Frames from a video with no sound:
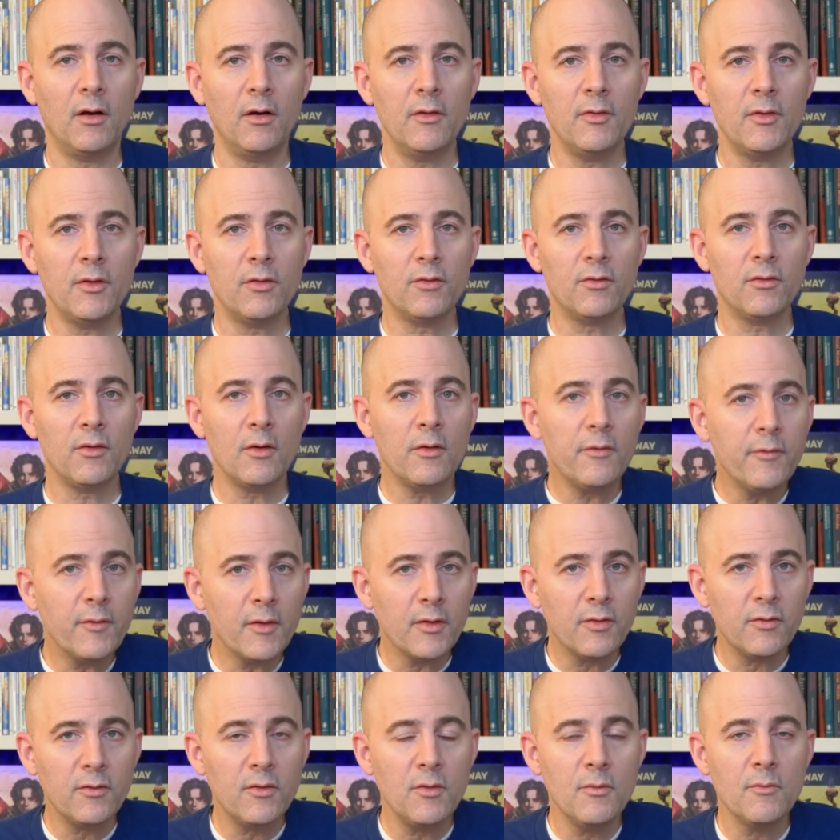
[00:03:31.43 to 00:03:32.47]
on the
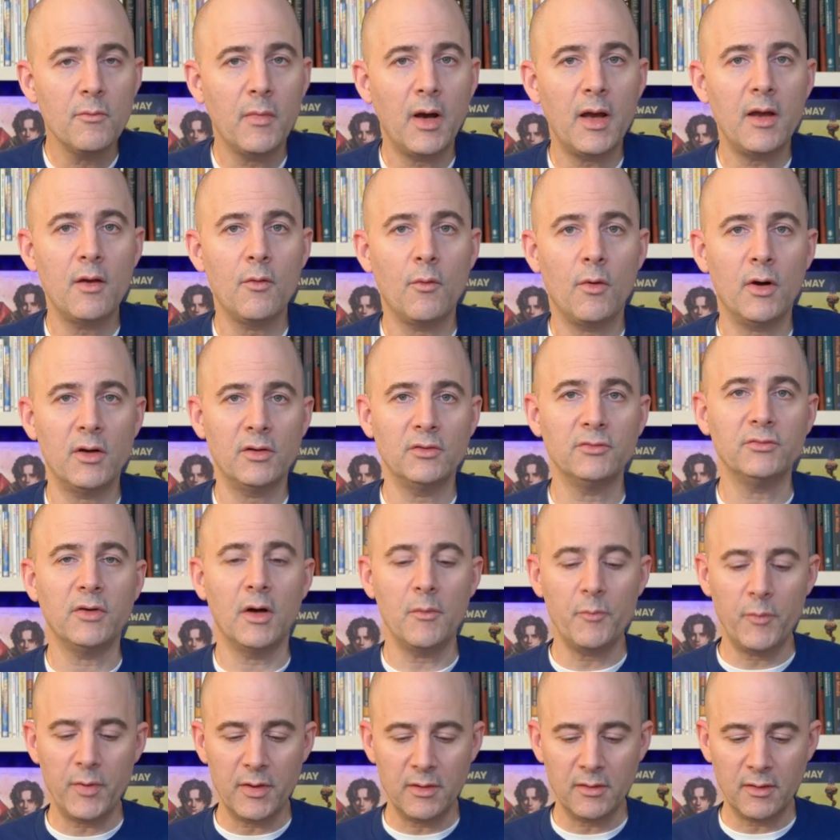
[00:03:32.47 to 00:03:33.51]
surface you might want to
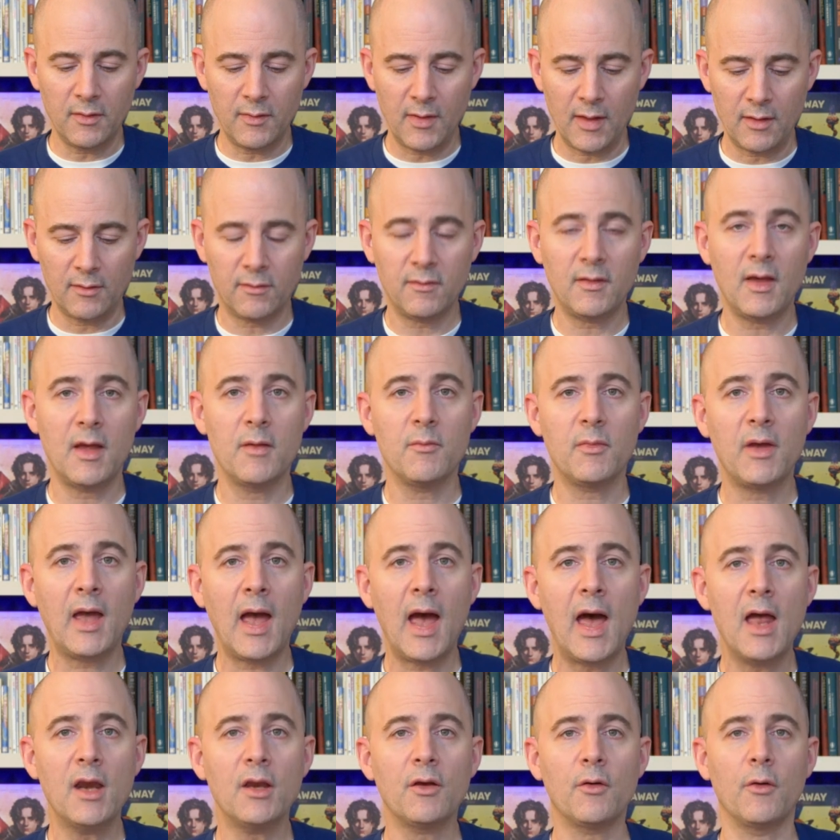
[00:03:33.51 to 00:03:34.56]
lump into that same
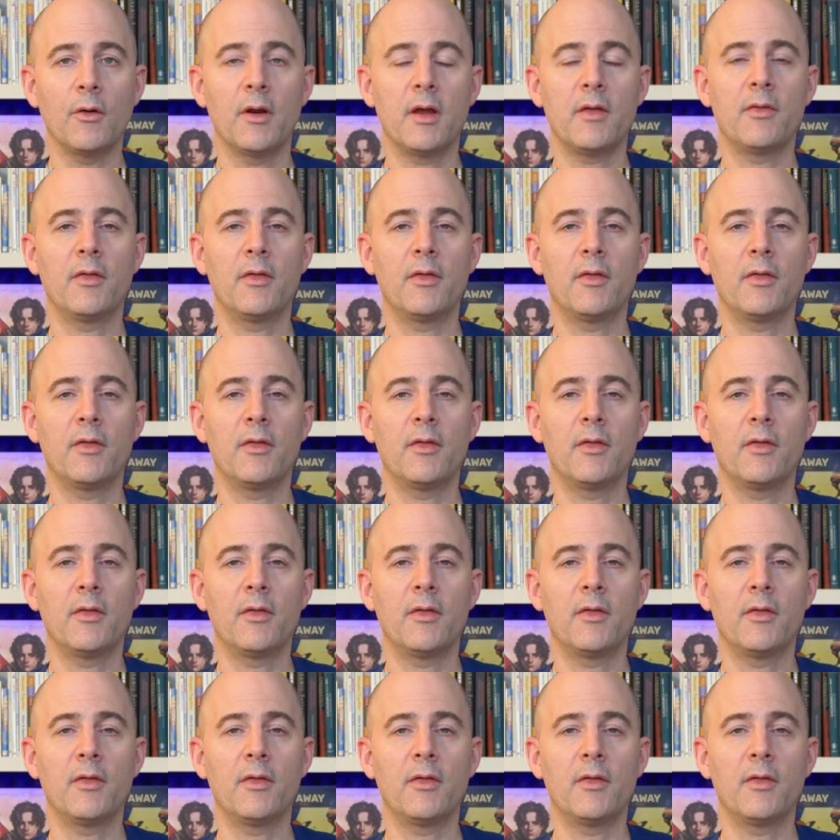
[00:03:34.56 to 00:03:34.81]
category.